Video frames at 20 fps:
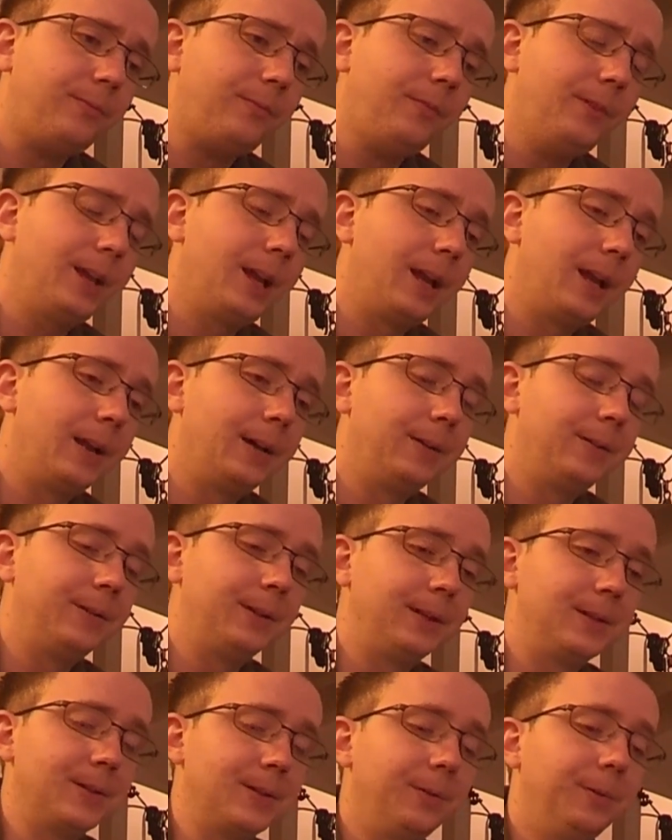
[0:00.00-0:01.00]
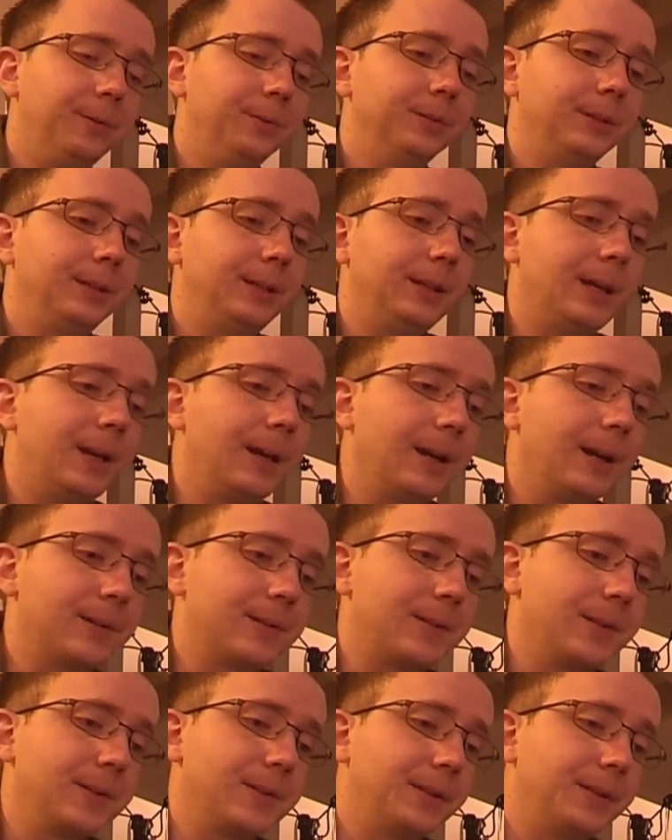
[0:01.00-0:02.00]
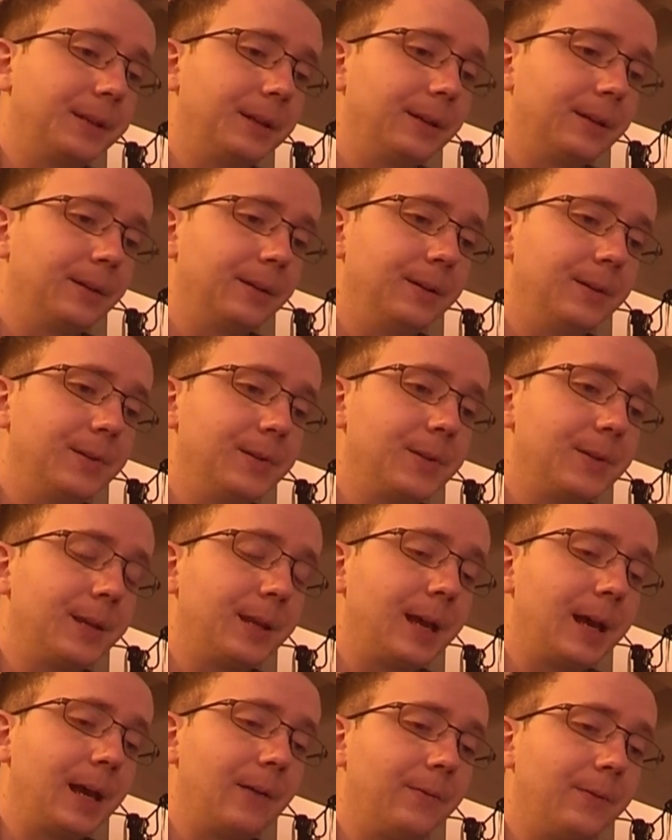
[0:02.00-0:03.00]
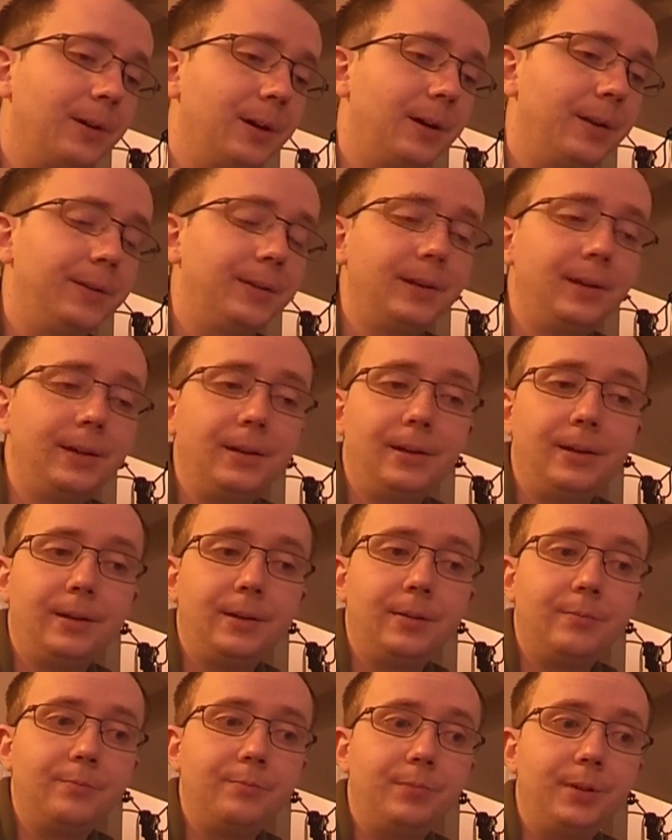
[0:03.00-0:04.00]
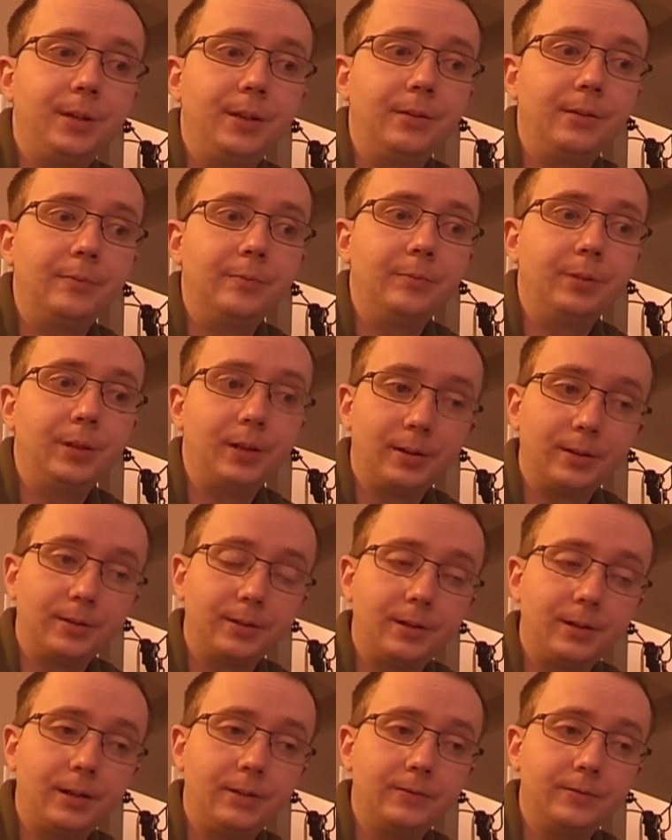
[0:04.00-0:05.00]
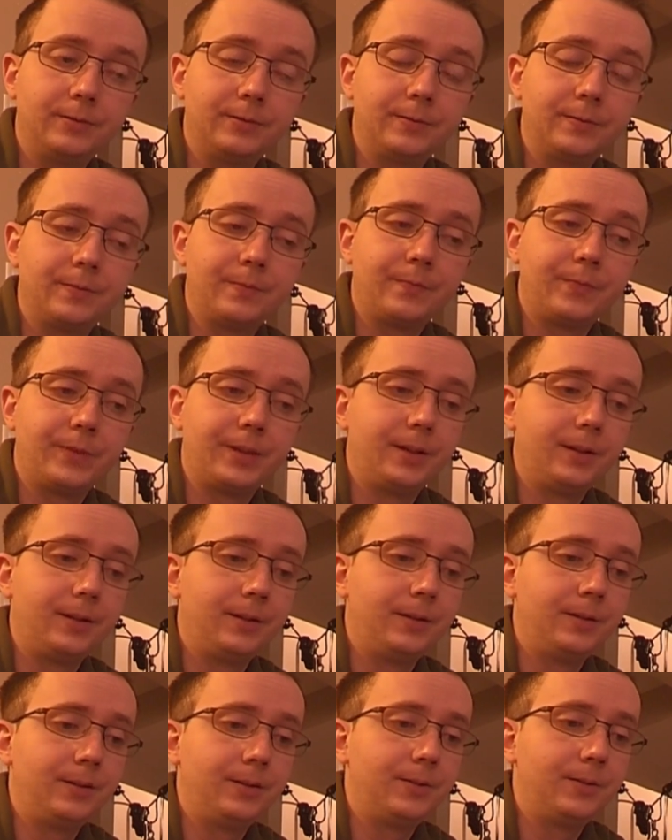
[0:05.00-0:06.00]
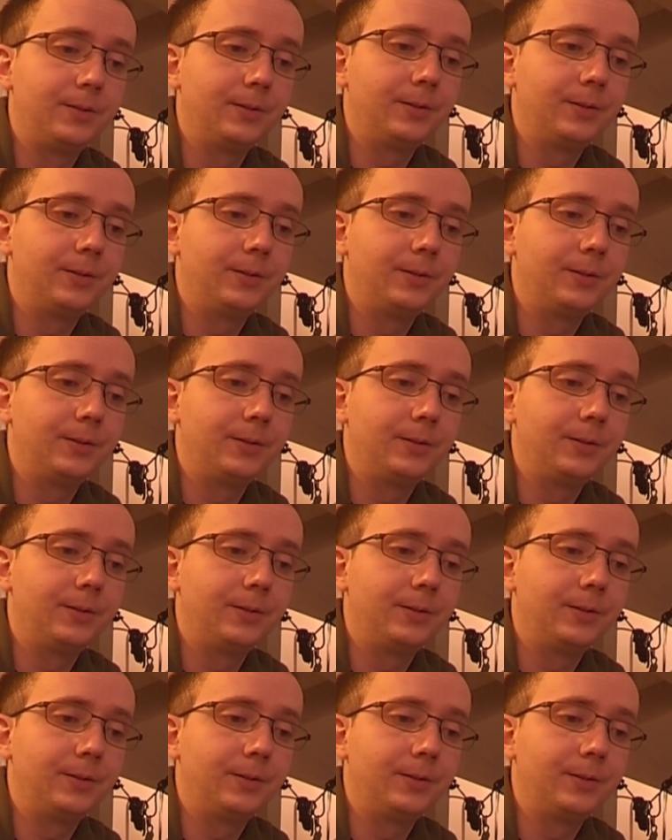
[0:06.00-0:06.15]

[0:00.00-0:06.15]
and it's only accessing the areas that have not been blocked off. So